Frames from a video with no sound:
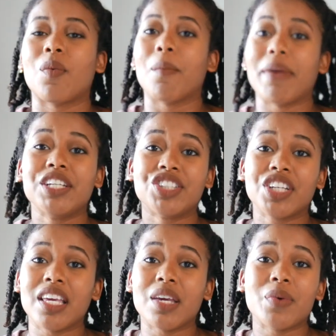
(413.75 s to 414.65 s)
major
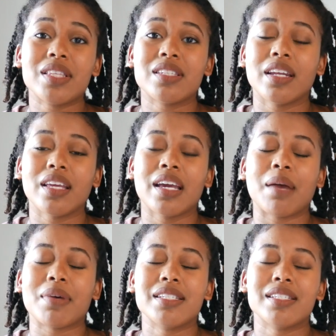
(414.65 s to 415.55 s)
key with studying, I'm
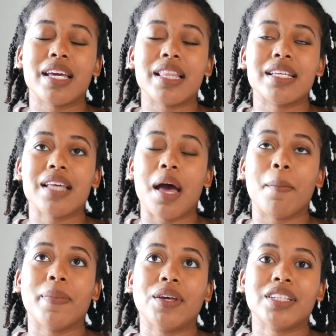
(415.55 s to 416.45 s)
going to say this a
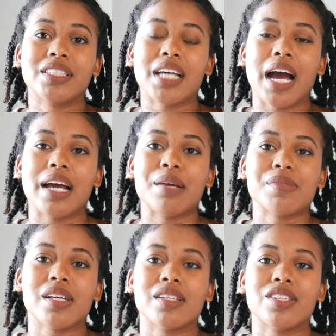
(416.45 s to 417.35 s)
million
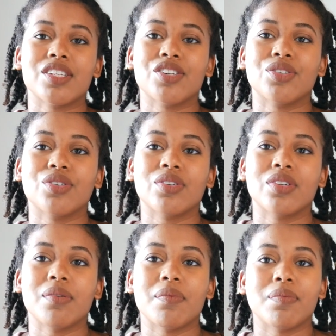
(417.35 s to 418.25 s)
times until,
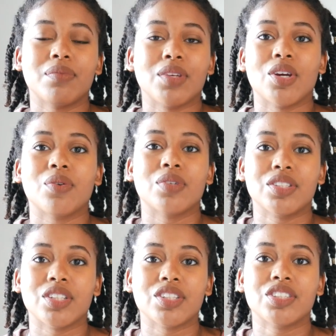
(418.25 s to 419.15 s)
you know,
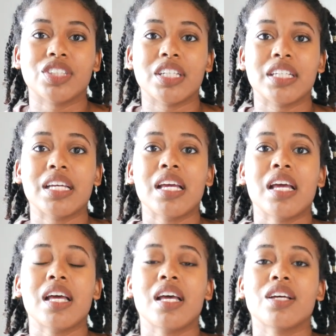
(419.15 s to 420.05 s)
it's understood.
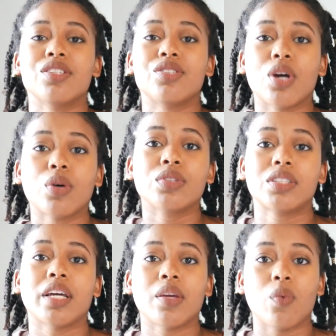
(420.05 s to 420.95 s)
Don't
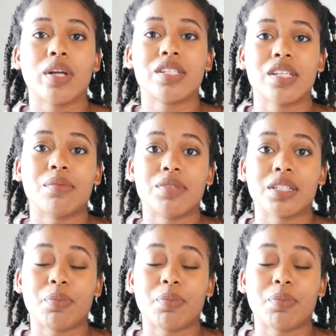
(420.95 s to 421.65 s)
study one subject